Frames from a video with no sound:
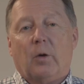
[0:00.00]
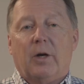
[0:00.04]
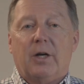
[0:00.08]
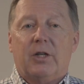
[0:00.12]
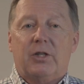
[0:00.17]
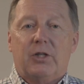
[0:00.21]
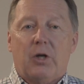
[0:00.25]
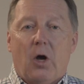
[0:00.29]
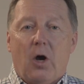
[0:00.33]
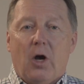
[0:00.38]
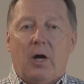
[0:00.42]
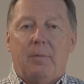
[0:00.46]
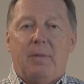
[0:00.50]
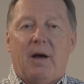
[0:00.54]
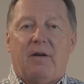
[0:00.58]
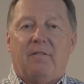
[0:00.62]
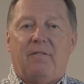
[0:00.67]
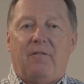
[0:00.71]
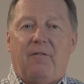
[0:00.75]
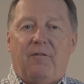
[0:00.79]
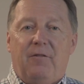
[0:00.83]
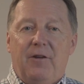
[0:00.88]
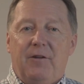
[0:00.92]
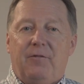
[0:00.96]
we're going to talk
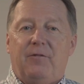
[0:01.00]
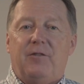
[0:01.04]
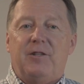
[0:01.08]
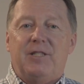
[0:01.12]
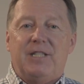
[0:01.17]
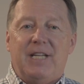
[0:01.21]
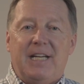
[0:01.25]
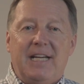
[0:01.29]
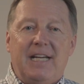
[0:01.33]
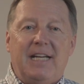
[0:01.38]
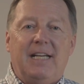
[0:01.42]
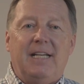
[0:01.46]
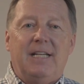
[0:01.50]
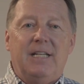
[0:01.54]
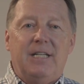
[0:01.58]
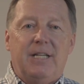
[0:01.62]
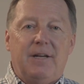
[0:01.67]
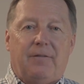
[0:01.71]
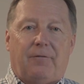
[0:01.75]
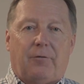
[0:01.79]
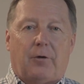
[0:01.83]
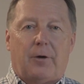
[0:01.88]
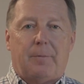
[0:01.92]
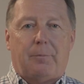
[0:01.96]
about 15
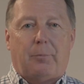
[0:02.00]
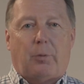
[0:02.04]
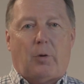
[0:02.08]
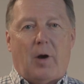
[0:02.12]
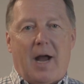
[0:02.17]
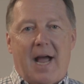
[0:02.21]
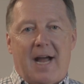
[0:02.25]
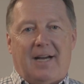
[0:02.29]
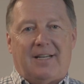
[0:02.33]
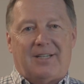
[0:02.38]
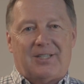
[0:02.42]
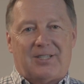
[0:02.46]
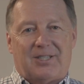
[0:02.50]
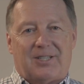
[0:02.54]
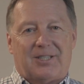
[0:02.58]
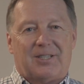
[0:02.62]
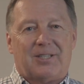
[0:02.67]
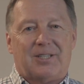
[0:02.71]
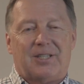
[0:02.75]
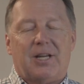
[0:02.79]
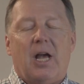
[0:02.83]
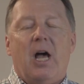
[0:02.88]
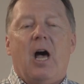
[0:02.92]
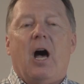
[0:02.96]
different
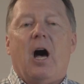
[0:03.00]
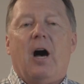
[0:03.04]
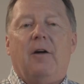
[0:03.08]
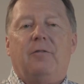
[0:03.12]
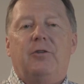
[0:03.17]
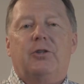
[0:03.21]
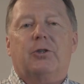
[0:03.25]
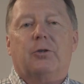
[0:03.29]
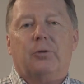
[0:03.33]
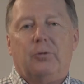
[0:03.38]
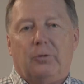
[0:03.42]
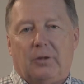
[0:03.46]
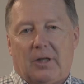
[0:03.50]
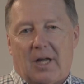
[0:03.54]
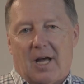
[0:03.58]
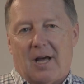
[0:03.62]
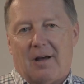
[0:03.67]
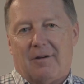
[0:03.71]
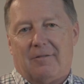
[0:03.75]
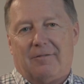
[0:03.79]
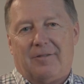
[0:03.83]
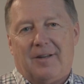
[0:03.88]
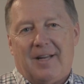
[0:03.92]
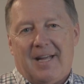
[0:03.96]
practices of true
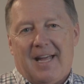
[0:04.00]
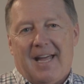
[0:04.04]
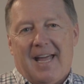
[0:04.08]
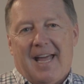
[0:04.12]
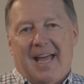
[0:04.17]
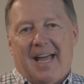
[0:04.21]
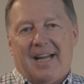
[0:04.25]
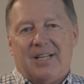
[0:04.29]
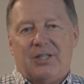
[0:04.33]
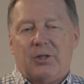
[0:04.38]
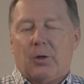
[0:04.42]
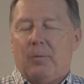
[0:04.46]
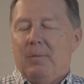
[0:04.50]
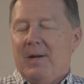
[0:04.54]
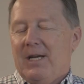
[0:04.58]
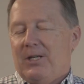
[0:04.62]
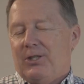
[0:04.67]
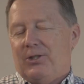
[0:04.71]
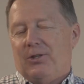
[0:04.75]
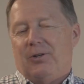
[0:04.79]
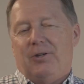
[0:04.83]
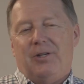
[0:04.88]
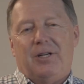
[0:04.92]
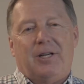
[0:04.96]
love. And so make
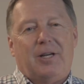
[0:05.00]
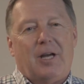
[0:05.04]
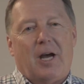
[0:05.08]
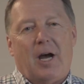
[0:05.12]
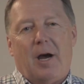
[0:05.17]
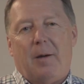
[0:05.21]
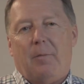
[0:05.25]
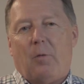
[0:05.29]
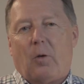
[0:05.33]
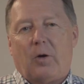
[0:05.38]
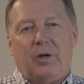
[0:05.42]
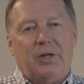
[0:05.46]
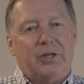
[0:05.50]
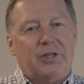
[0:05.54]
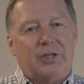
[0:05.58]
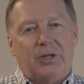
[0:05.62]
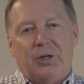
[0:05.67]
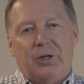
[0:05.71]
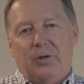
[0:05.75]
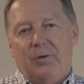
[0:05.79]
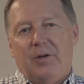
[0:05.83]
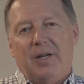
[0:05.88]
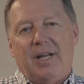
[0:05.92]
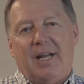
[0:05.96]
sure you come or you
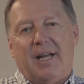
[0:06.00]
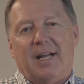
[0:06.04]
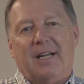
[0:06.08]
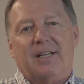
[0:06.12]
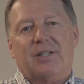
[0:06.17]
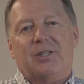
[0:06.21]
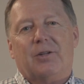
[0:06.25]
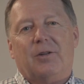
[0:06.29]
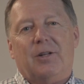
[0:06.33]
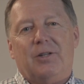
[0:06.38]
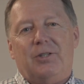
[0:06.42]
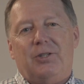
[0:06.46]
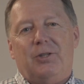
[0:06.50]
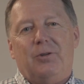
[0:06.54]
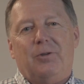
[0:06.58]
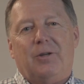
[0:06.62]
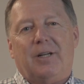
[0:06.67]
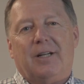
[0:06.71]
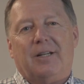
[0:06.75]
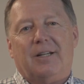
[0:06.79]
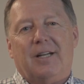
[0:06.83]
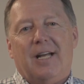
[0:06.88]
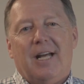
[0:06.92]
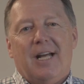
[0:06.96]
tune in so that you
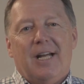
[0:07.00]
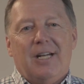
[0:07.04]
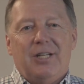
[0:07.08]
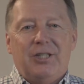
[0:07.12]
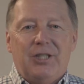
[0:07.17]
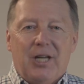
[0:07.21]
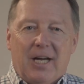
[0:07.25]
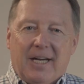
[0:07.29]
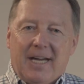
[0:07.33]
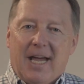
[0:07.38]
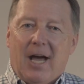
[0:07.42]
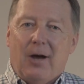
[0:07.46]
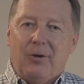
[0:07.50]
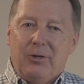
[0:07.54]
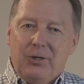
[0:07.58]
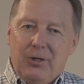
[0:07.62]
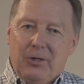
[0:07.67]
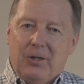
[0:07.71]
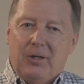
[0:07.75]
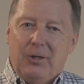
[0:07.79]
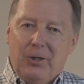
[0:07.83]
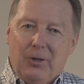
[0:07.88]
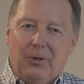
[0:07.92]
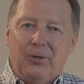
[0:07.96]
can check how
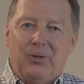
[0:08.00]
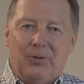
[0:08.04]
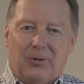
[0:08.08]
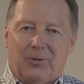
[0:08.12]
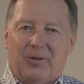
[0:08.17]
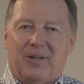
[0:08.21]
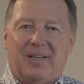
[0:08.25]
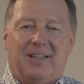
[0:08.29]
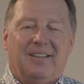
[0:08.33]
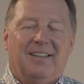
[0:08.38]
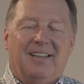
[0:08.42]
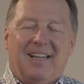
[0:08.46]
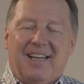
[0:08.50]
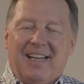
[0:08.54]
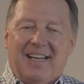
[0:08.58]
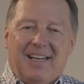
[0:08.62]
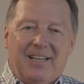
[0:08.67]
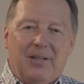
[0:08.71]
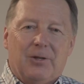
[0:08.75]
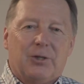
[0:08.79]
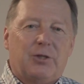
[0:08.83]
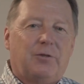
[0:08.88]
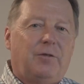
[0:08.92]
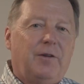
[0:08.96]
you, are doing
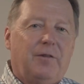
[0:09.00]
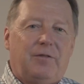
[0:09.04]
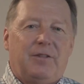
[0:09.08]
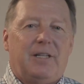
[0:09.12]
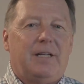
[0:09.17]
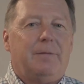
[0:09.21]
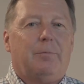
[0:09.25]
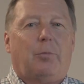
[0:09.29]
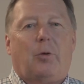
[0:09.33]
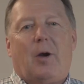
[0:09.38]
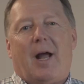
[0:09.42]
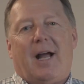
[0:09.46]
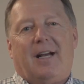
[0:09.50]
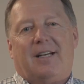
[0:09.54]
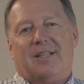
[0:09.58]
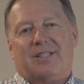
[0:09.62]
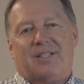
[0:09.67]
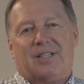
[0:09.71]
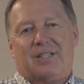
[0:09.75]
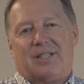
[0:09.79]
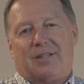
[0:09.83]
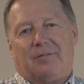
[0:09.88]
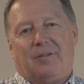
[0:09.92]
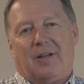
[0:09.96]
in those 15
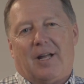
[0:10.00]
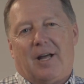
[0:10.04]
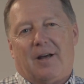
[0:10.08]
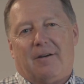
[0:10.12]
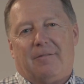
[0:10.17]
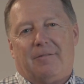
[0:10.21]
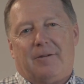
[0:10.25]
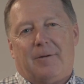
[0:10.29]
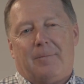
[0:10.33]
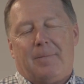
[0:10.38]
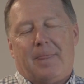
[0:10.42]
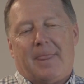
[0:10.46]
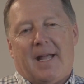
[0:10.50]
practices of love.